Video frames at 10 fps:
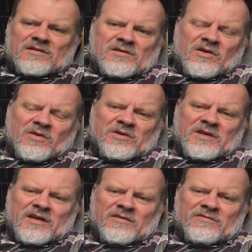we
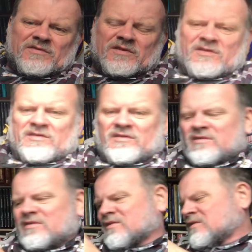think of
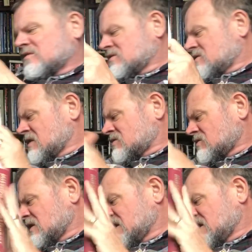Central